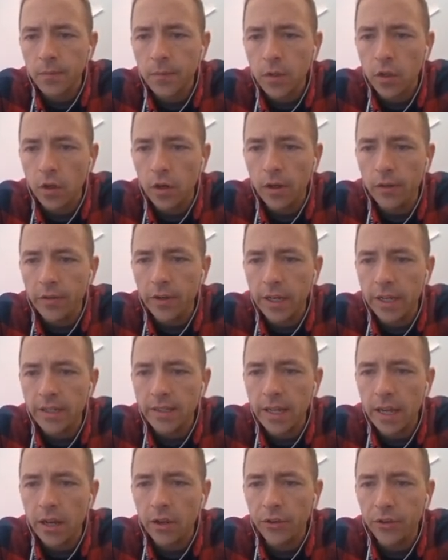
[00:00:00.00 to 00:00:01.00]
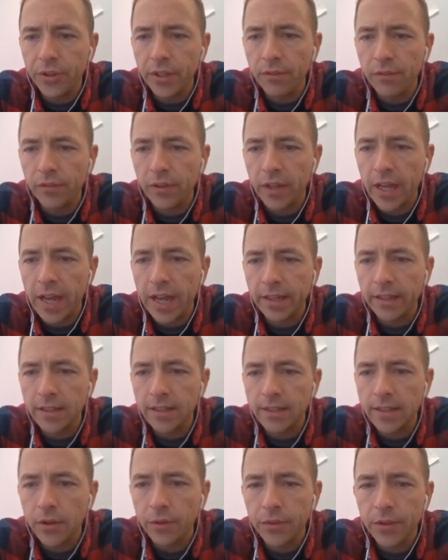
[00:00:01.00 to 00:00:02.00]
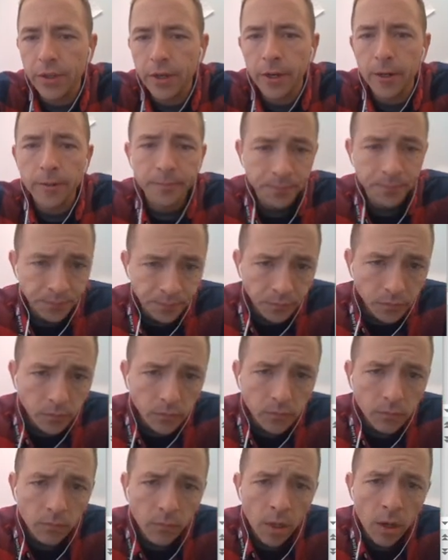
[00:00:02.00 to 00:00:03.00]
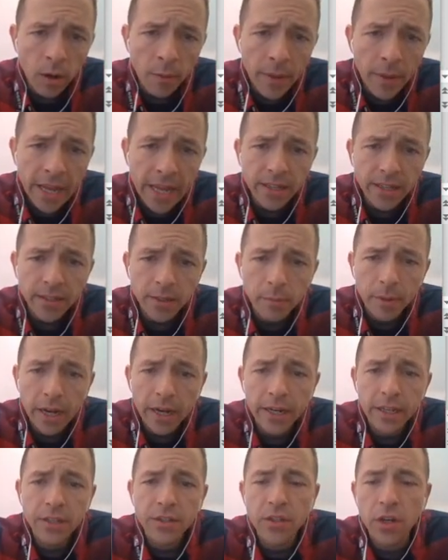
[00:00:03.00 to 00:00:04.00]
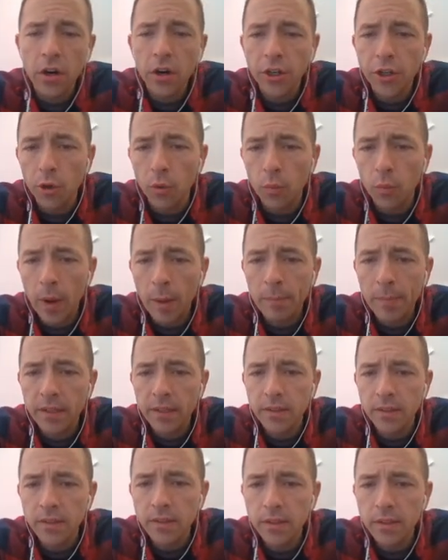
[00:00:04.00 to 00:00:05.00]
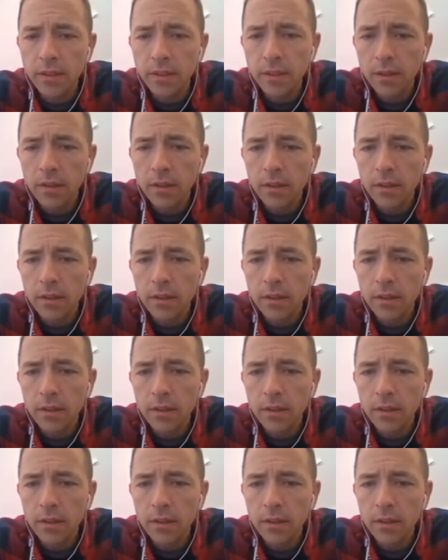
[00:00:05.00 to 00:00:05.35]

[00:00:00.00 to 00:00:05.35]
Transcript: You'll have a nice, healthy flag that's out there. Antibodies are your weapons